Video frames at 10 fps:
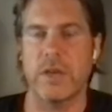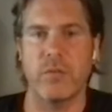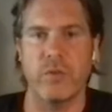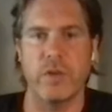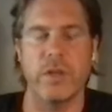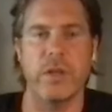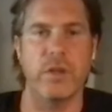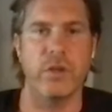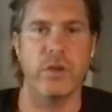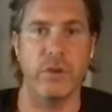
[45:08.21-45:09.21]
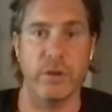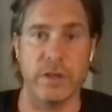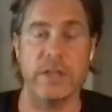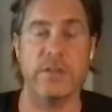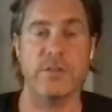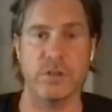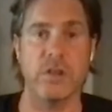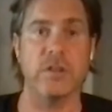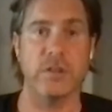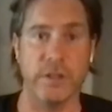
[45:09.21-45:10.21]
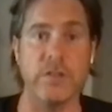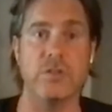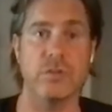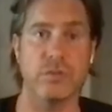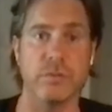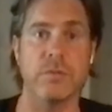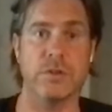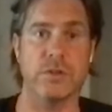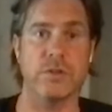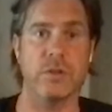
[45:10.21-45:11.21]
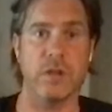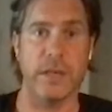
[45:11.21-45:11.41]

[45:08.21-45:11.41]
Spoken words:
I really get sucked into the material,